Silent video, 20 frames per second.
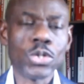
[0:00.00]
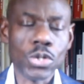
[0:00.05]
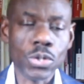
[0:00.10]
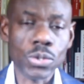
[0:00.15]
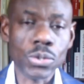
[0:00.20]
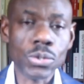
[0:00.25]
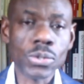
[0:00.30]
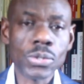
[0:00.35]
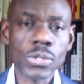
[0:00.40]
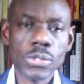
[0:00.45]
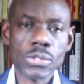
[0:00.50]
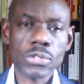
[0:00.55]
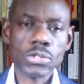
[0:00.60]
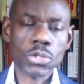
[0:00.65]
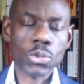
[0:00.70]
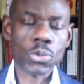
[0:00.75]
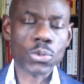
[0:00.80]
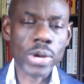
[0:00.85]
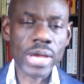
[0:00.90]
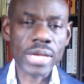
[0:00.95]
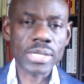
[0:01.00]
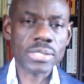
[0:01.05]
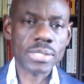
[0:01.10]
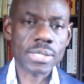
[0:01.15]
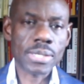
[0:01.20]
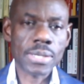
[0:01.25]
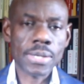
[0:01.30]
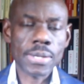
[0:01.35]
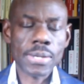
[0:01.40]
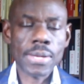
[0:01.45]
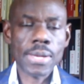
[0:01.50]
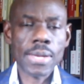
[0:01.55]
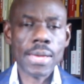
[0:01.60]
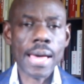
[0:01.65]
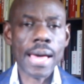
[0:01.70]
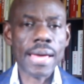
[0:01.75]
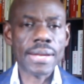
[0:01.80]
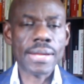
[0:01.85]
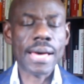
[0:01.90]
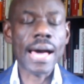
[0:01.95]
you to rent
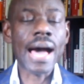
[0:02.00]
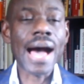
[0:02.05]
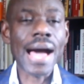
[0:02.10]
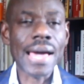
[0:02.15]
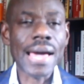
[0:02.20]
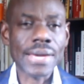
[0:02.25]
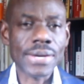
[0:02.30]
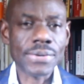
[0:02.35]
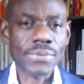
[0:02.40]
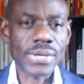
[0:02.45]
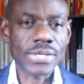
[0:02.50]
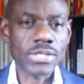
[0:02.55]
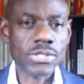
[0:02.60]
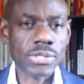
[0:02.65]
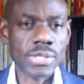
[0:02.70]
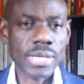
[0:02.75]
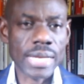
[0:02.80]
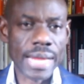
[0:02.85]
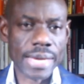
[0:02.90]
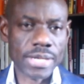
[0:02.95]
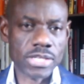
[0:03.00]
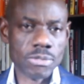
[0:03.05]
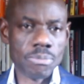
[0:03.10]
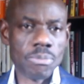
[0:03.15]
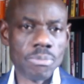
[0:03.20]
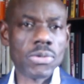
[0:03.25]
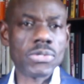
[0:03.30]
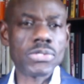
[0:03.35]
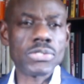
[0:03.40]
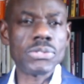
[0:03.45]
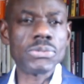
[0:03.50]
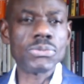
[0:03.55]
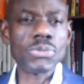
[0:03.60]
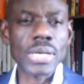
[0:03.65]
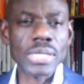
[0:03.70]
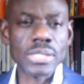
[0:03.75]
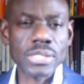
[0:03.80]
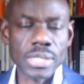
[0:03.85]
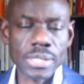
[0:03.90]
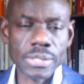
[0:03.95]
at a higher rate to the next person
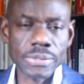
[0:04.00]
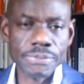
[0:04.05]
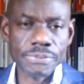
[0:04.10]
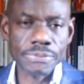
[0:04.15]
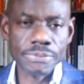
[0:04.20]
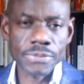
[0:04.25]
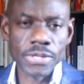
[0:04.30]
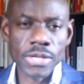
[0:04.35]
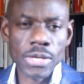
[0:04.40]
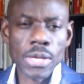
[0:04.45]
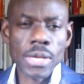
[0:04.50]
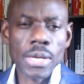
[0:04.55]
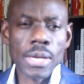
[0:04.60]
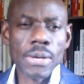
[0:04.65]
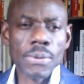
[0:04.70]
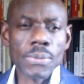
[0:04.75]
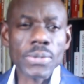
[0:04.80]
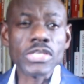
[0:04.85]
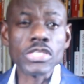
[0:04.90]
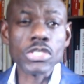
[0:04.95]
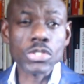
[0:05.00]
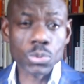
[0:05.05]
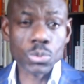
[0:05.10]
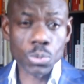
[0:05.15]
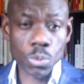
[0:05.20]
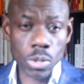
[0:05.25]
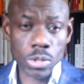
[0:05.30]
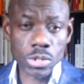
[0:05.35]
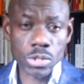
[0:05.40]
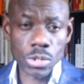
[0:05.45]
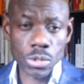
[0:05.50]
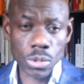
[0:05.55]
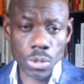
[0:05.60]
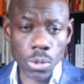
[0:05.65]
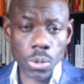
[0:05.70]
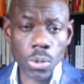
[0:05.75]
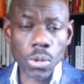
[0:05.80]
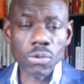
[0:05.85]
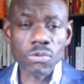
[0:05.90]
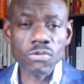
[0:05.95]
renting. which is what you
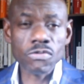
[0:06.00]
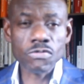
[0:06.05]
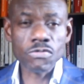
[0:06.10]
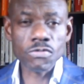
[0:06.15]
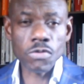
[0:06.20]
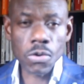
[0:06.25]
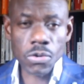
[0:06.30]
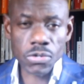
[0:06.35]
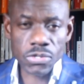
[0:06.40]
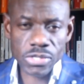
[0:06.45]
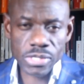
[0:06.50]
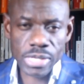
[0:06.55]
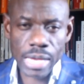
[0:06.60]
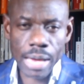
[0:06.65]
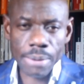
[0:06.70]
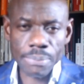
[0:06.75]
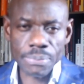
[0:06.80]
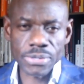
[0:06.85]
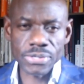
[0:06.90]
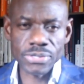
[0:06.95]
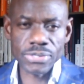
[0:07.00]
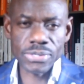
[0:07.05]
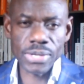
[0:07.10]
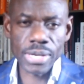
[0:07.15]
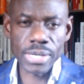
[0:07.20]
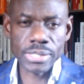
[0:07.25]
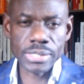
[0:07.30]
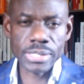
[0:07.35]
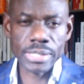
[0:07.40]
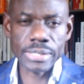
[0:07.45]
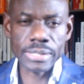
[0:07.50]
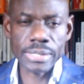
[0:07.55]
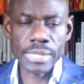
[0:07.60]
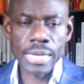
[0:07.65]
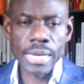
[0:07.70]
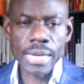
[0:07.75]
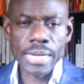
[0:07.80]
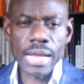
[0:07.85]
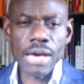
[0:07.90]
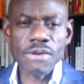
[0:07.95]
call forced appreciation.
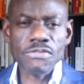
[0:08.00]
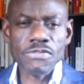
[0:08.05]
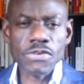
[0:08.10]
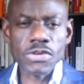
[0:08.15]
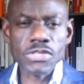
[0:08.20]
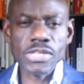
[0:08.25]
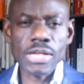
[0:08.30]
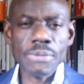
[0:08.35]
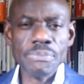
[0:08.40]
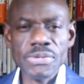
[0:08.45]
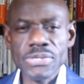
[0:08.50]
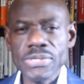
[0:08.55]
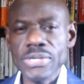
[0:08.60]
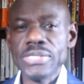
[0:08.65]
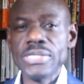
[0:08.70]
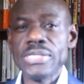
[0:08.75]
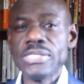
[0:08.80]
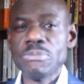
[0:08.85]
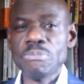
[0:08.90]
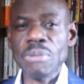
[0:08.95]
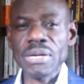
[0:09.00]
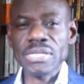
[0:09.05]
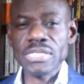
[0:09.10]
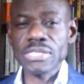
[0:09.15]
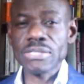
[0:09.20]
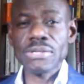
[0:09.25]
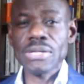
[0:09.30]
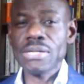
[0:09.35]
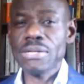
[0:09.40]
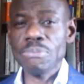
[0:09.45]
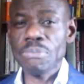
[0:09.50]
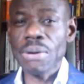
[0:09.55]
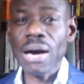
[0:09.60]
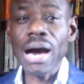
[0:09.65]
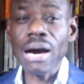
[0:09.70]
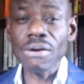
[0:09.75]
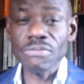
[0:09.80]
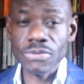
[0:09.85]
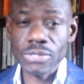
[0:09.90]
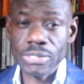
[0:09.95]
Now, forced appreciation is particularly
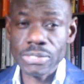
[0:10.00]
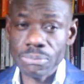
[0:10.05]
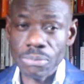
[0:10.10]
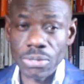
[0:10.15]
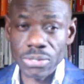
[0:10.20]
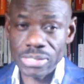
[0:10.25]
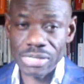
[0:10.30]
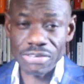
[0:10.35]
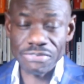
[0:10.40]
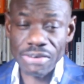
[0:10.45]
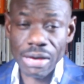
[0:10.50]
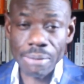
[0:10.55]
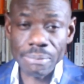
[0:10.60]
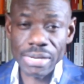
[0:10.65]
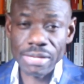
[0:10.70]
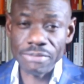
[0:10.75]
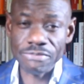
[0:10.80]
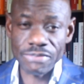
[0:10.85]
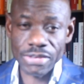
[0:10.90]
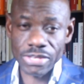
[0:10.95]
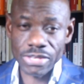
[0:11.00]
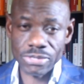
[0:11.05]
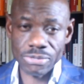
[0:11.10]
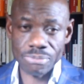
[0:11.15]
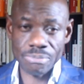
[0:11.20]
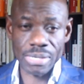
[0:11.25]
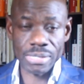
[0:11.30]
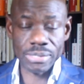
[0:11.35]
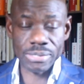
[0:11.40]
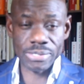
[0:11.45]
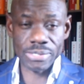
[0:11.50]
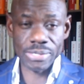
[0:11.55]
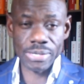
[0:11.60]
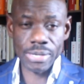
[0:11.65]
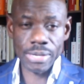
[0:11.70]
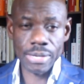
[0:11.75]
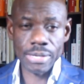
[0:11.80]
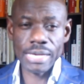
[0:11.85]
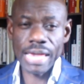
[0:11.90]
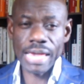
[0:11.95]
powerful in multifamily investments.
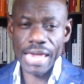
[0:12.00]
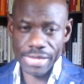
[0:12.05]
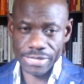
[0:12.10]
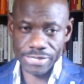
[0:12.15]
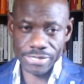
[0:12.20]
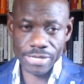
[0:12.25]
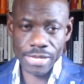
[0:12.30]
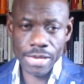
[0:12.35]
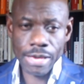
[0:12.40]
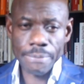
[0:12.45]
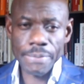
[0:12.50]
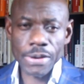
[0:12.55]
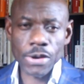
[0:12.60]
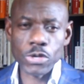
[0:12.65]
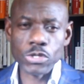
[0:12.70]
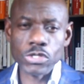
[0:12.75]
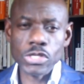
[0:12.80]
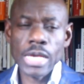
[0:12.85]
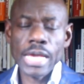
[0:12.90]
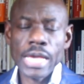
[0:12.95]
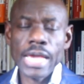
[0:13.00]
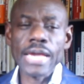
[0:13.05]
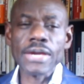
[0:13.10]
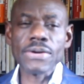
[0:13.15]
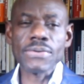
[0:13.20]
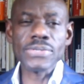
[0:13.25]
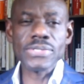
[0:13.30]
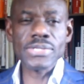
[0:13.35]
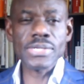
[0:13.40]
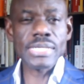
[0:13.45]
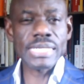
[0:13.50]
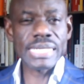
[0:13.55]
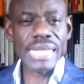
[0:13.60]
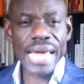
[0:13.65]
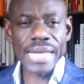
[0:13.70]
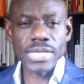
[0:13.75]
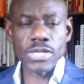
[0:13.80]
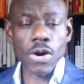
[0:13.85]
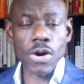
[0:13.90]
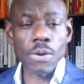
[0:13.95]
Yes, because increasing
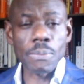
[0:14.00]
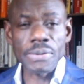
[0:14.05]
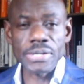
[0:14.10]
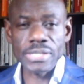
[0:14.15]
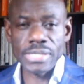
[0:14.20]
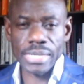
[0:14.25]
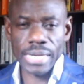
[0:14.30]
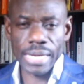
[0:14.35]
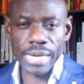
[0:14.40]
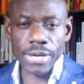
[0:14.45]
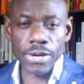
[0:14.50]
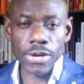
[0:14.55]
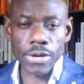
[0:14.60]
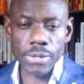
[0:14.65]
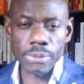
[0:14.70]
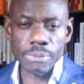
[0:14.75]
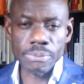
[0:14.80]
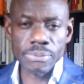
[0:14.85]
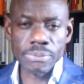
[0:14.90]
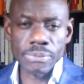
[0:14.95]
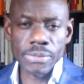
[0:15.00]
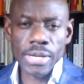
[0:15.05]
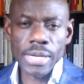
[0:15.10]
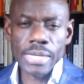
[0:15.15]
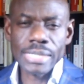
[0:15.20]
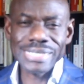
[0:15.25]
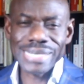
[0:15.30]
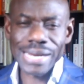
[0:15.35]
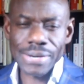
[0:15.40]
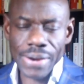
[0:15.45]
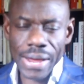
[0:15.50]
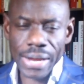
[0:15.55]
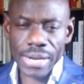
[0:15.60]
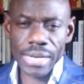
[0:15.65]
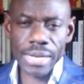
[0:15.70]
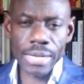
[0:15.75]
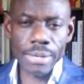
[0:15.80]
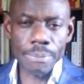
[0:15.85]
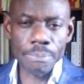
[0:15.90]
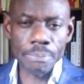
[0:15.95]
net operating income
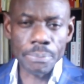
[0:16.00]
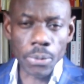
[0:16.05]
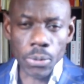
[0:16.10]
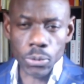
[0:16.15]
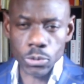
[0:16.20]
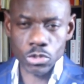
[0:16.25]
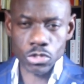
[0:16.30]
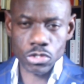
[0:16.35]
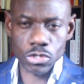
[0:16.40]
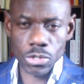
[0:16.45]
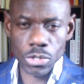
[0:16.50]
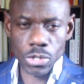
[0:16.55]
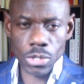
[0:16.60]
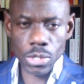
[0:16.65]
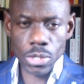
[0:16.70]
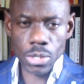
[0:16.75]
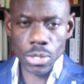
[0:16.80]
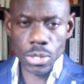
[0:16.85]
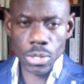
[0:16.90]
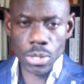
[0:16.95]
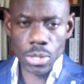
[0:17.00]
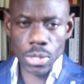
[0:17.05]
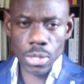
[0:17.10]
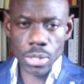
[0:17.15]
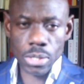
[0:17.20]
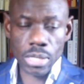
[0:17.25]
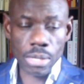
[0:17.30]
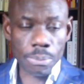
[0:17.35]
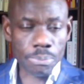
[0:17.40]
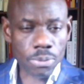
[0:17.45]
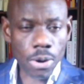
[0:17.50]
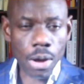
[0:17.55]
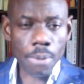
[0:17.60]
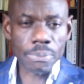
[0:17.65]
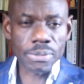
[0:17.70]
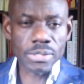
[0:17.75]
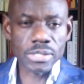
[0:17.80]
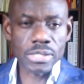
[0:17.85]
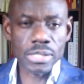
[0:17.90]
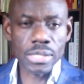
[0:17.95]
directly boosts the
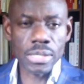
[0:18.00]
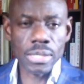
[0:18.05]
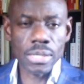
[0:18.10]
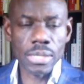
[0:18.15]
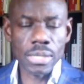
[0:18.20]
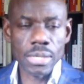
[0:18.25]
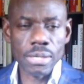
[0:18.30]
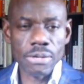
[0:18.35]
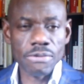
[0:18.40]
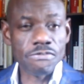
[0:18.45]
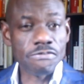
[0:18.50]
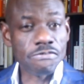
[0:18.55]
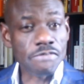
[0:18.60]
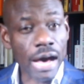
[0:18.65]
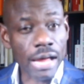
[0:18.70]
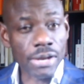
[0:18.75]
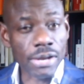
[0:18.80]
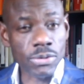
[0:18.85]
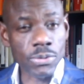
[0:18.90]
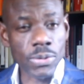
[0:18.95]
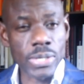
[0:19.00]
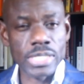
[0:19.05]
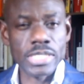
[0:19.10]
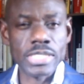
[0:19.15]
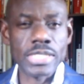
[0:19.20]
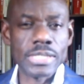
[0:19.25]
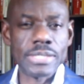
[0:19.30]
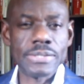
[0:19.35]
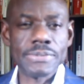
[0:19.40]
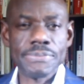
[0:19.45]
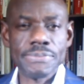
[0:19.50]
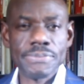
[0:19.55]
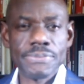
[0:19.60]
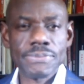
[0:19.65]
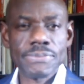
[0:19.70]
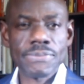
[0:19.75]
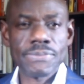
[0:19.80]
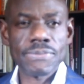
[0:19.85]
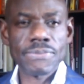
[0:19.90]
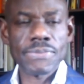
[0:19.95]
property valuation.
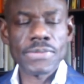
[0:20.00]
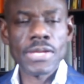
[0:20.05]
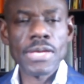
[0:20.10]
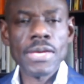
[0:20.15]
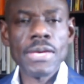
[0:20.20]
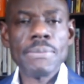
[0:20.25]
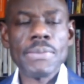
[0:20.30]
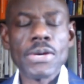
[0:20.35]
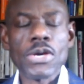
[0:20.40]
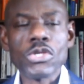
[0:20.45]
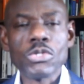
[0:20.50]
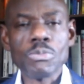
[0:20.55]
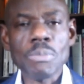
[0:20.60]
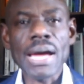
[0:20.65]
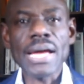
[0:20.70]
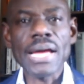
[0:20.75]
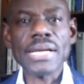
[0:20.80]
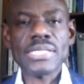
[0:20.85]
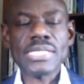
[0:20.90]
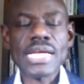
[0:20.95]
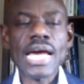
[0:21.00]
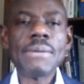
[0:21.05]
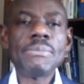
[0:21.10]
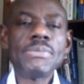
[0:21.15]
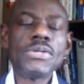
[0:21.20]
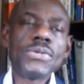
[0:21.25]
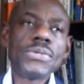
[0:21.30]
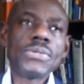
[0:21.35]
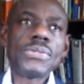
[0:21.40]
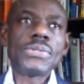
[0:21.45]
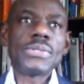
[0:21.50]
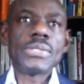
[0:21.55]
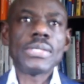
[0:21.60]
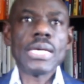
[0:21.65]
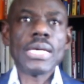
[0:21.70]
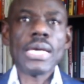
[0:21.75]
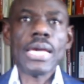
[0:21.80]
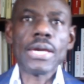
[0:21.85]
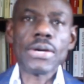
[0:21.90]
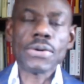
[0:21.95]
Because by the time you
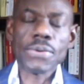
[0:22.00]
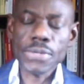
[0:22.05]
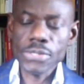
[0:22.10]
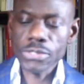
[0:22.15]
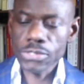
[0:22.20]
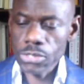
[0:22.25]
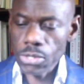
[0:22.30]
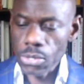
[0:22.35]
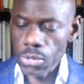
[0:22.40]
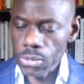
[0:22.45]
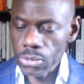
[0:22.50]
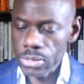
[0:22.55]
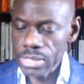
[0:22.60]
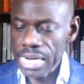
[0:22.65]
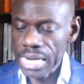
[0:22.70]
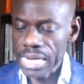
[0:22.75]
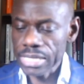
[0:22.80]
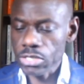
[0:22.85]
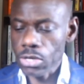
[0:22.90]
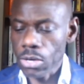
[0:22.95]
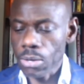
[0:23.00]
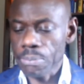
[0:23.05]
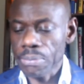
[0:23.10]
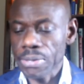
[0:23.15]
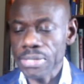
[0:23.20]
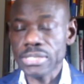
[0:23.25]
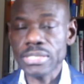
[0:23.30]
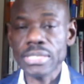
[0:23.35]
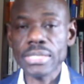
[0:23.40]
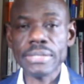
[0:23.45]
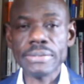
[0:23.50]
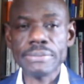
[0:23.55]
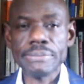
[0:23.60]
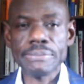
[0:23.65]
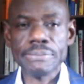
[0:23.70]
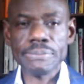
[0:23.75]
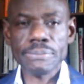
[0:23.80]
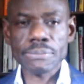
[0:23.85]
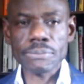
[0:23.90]
increase your net operating